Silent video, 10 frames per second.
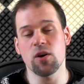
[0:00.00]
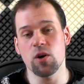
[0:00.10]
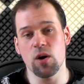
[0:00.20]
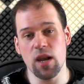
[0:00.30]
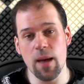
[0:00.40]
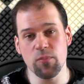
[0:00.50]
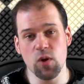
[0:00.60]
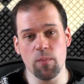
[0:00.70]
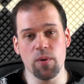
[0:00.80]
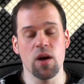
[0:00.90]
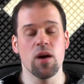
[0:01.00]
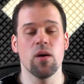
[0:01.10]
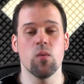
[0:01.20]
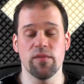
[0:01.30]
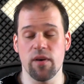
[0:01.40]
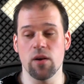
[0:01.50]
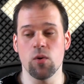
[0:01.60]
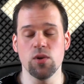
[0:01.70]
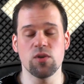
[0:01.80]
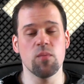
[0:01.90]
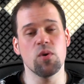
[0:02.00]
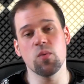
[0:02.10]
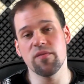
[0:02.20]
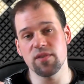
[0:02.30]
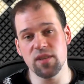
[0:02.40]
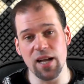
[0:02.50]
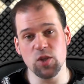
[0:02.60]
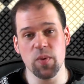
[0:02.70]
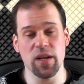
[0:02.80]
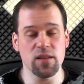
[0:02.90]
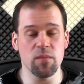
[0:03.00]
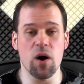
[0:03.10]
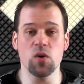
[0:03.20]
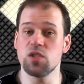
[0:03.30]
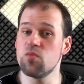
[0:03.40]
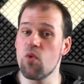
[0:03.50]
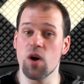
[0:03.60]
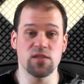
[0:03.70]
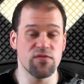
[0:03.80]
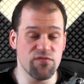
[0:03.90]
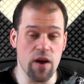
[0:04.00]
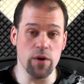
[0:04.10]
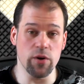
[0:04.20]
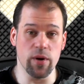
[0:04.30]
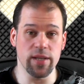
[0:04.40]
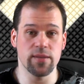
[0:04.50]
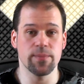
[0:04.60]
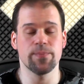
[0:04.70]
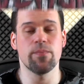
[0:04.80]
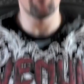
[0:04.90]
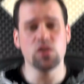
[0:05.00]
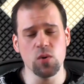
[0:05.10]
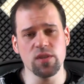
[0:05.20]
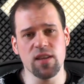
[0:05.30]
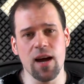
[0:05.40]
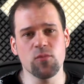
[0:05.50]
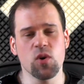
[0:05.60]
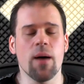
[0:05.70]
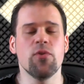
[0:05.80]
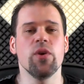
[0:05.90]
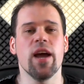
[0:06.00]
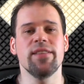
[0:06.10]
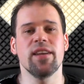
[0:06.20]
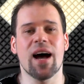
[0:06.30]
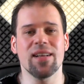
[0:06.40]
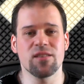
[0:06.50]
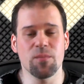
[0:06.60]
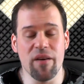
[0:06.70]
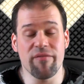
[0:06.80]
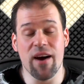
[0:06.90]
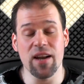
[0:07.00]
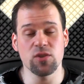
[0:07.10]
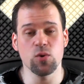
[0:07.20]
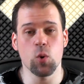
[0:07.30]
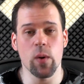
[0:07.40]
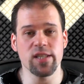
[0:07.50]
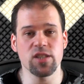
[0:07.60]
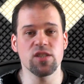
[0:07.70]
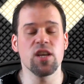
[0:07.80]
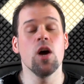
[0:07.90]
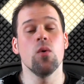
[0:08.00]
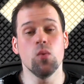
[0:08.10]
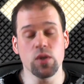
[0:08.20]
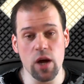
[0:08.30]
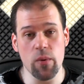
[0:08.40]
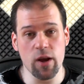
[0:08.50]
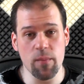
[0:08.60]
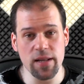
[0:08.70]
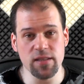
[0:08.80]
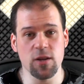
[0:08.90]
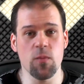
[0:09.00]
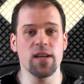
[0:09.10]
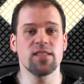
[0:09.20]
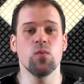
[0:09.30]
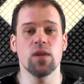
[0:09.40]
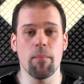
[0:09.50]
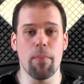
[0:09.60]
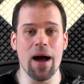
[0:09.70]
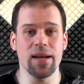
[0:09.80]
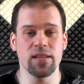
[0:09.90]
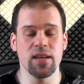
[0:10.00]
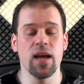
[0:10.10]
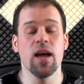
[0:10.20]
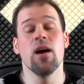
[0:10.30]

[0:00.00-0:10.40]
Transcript: but on a laptop with an ultrabook with a touchpad and the mouse, it works very great. So it's time to come to the end and answer my final two questions. Would I recommend this device and would I buy it?